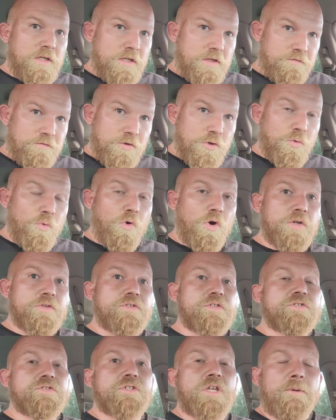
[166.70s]
If you
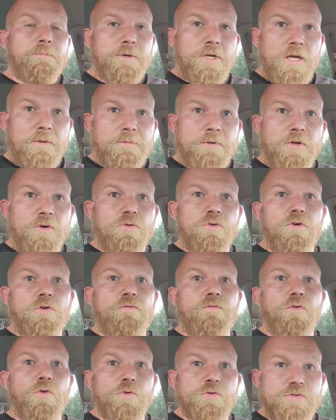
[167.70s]
want to step it up and go to a
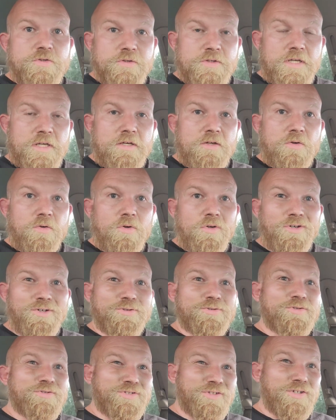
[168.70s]
full synthetic
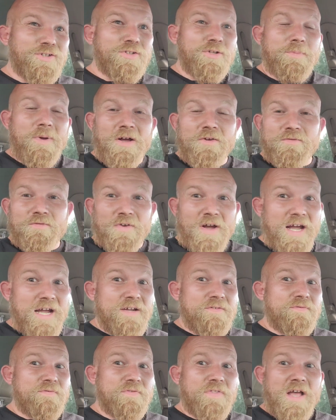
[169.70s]
oil, still about
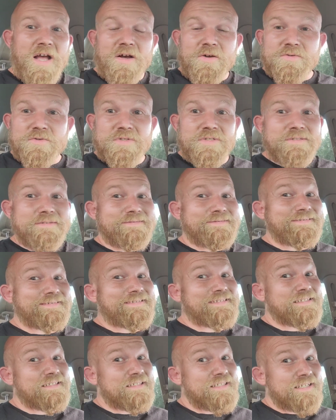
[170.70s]
5,000,
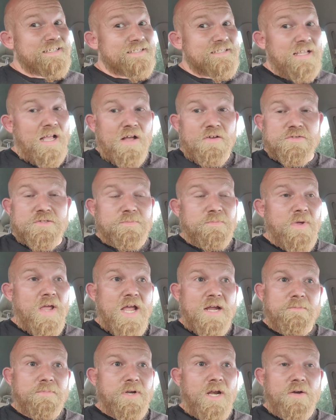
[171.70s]
6,000
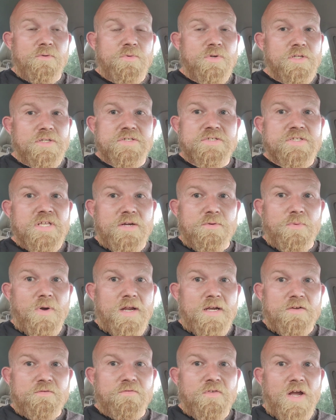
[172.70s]
mac, but I really stay
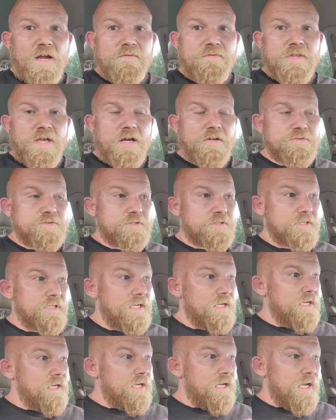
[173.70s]
right at 5,000.
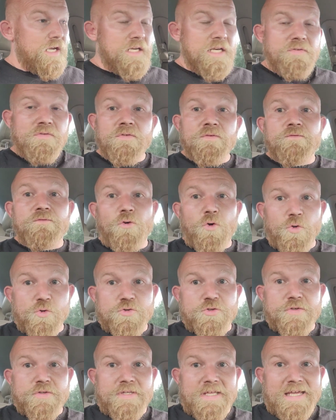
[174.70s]
And even full
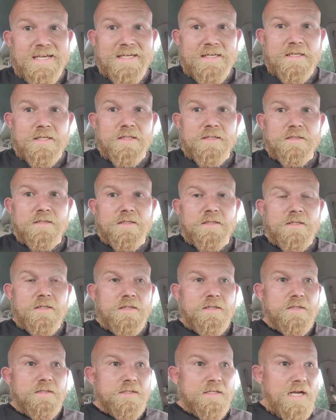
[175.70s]
synthetic,
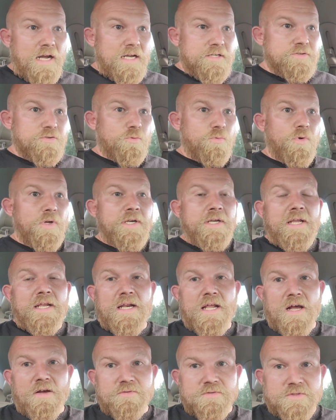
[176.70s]
guys are running it
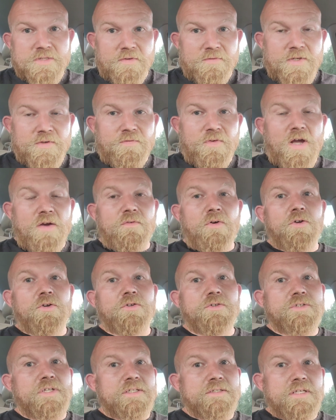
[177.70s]
out
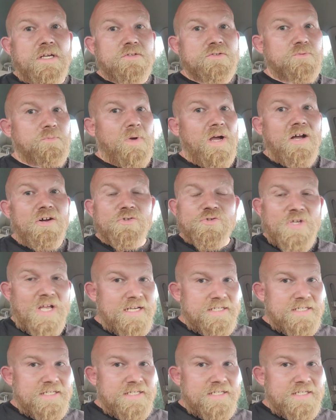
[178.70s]
7,500, 10,000 miles.